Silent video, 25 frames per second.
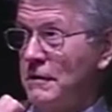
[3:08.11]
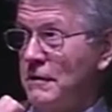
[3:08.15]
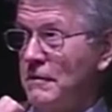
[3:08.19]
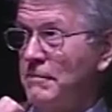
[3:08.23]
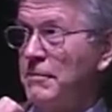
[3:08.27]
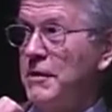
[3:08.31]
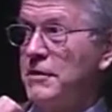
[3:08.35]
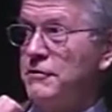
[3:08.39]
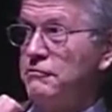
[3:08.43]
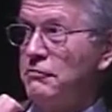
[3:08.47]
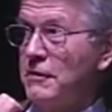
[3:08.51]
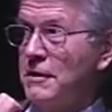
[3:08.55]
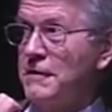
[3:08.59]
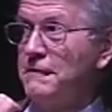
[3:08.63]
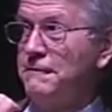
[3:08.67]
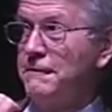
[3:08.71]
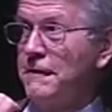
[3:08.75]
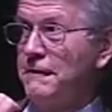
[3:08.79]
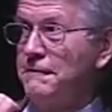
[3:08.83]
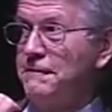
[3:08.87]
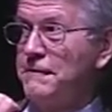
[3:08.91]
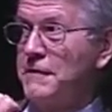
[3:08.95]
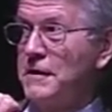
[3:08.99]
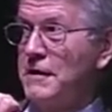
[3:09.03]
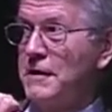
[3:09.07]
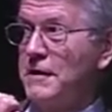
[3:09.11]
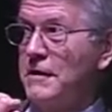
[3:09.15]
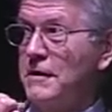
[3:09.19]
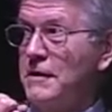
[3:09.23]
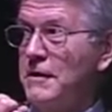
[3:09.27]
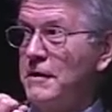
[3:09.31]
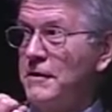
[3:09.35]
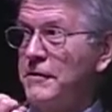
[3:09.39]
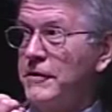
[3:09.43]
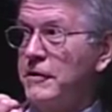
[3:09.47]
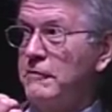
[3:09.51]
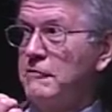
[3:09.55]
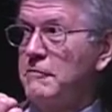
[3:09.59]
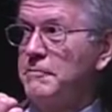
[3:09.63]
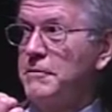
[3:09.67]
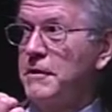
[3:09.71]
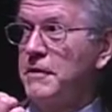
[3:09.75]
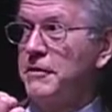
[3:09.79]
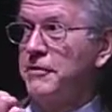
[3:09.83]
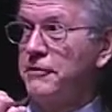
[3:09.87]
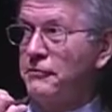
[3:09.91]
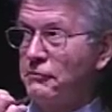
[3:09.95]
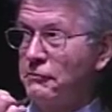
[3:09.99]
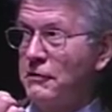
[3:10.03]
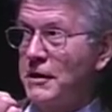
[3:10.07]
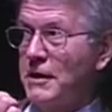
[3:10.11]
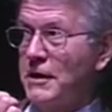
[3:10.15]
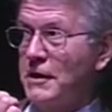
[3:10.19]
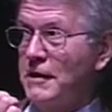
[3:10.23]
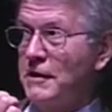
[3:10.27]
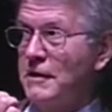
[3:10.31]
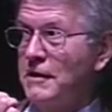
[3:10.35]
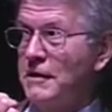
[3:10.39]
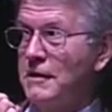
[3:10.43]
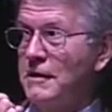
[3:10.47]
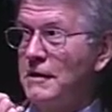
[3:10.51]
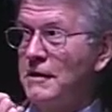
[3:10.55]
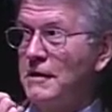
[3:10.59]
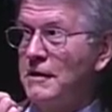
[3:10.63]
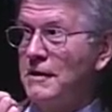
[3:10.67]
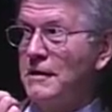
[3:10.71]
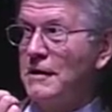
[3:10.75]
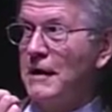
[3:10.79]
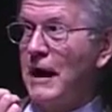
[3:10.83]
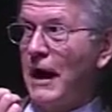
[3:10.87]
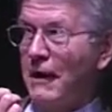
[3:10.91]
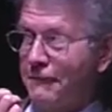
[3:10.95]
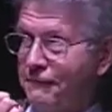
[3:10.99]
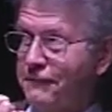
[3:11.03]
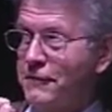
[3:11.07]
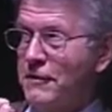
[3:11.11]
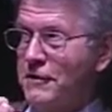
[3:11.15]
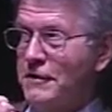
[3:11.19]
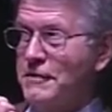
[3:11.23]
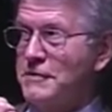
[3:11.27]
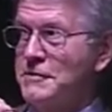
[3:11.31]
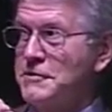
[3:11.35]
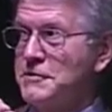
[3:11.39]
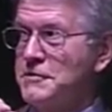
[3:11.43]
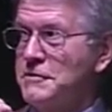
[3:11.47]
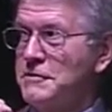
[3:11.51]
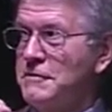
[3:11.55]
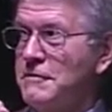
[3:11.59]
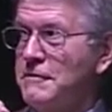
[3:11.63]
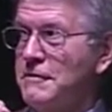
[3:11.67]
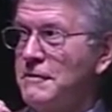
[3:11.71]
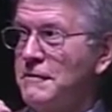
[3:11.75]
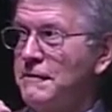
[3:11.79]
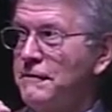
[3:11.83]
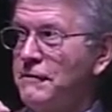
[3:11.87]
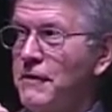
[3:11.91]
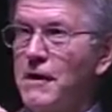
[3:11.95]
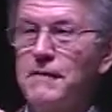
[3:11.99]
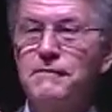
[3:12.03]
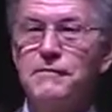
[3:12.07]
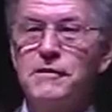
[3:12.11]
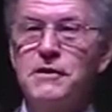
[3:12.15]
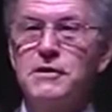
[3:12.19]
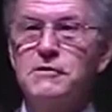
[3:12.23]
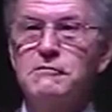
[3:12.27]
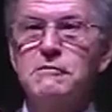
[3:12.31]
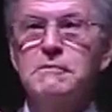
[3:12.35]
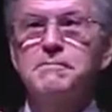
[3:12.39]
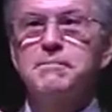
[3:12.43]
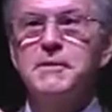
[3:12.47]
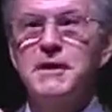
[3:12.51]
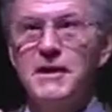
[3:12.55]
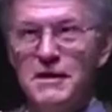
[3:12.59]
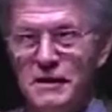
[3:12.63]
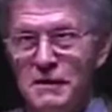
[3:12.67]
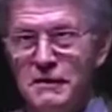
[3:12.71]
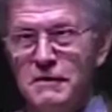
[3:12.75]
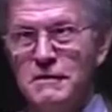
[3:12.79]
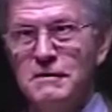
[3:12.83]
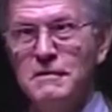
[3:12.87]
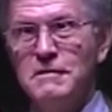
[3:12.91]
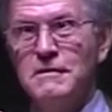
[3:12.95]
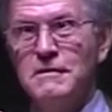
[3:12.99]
By 2050, there will be 3 Africans for every European.